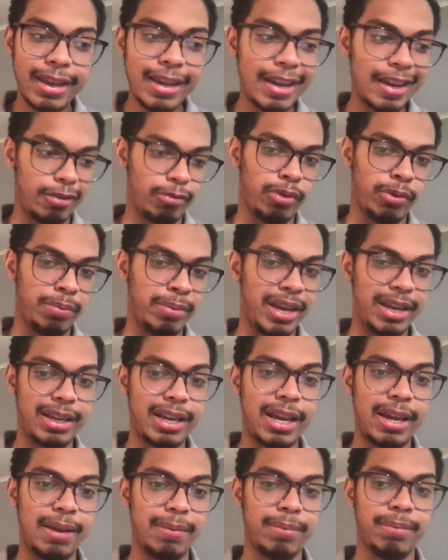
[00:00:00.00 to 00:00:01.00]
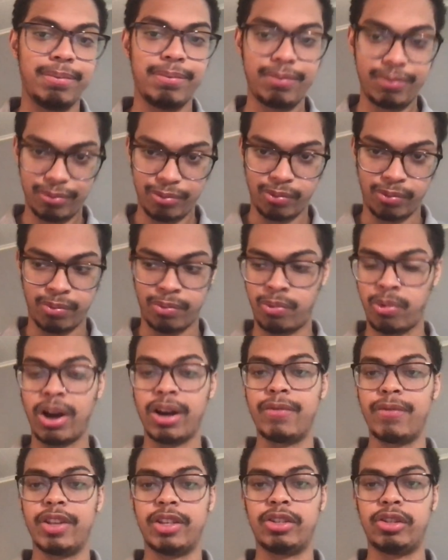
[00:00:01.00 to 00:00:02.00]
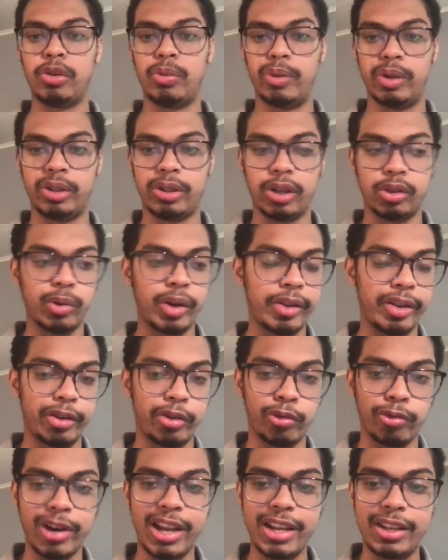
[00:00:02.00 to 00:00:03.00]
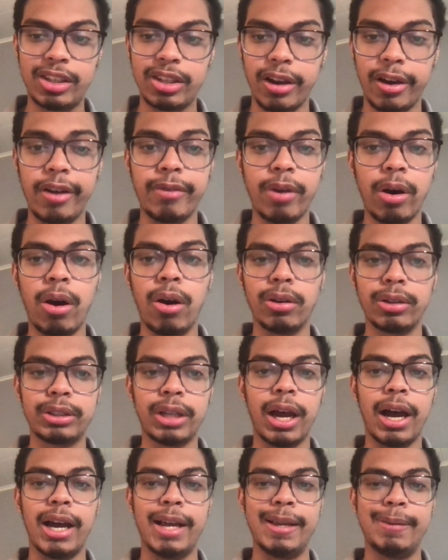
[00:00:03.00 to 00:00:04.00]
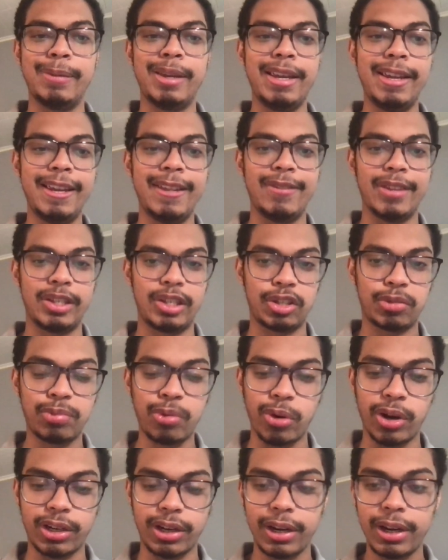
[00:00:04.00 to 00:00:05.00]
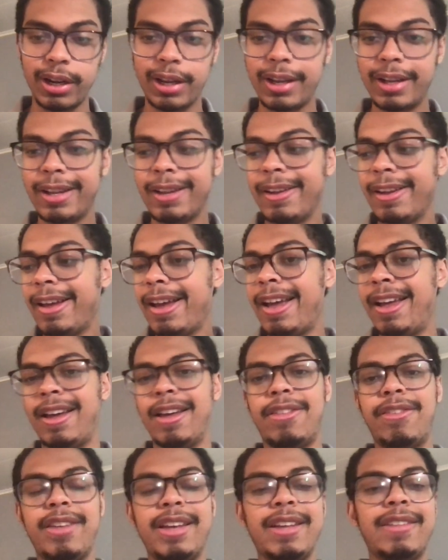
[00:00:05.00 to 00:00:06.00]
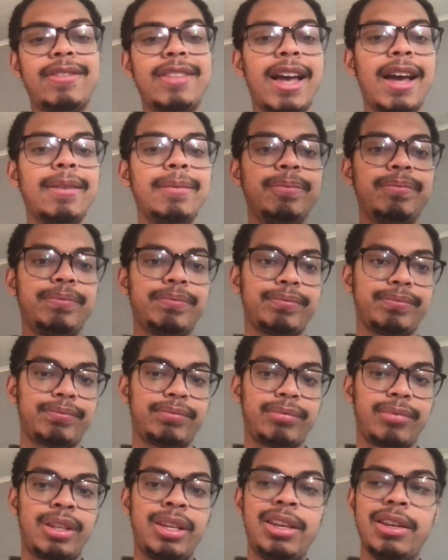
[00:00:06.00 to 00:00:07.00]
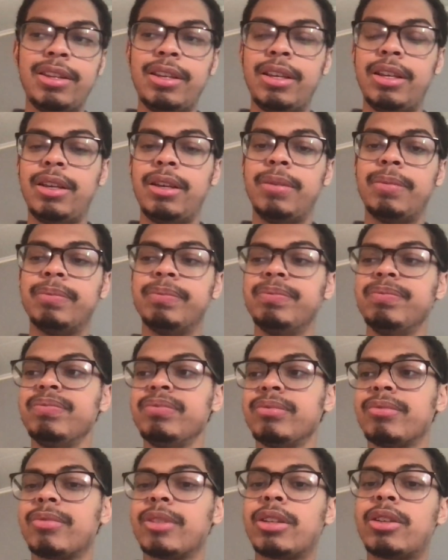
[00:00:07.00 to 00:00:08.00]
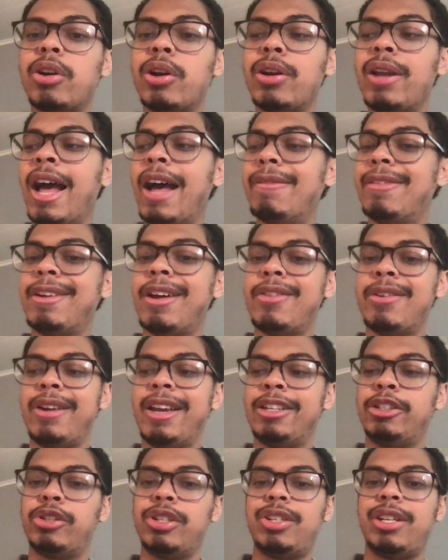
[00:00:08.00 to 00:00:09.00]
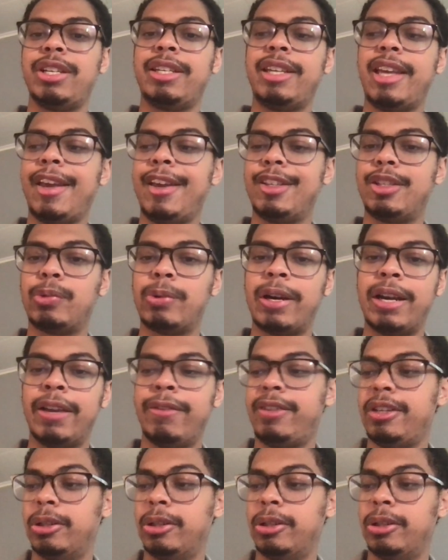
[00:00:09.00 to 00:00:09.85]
it will make him one of the superstars, one of the greats of all time in the sport. And I think that he could have another interesting case where if he